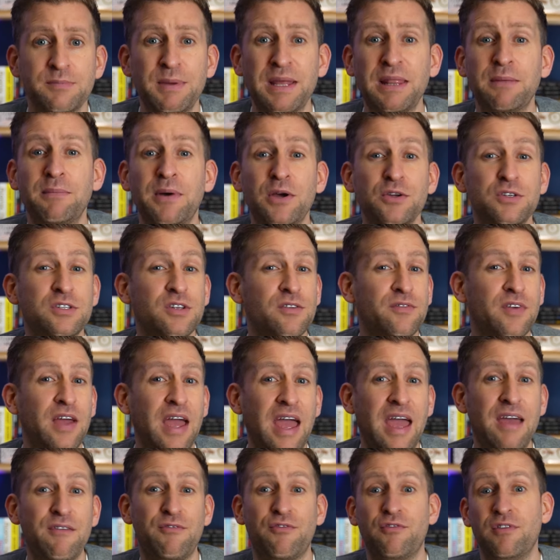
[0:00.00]
make the most of
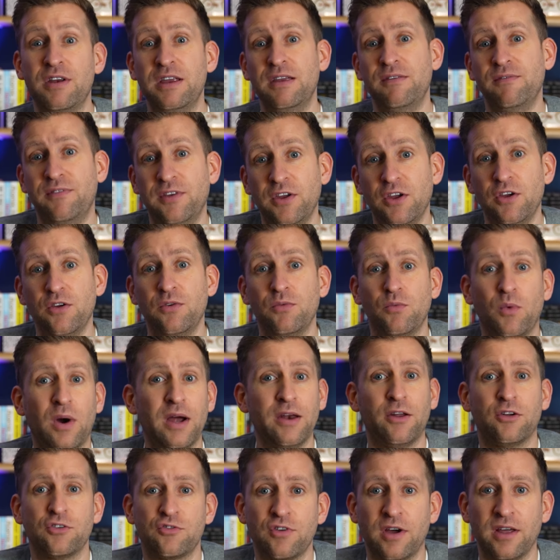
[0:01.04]
every view, why
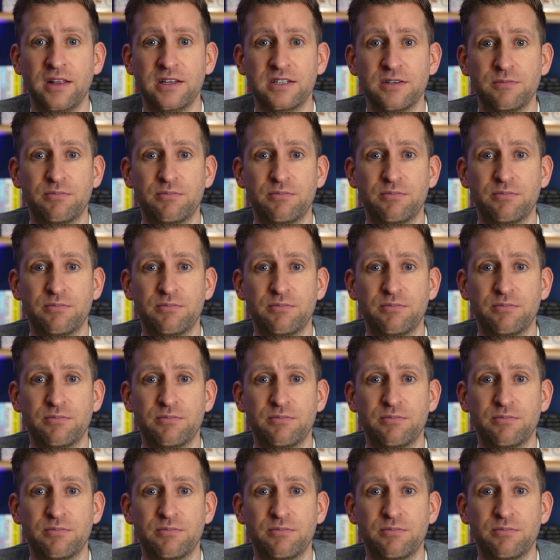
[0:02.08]
not try this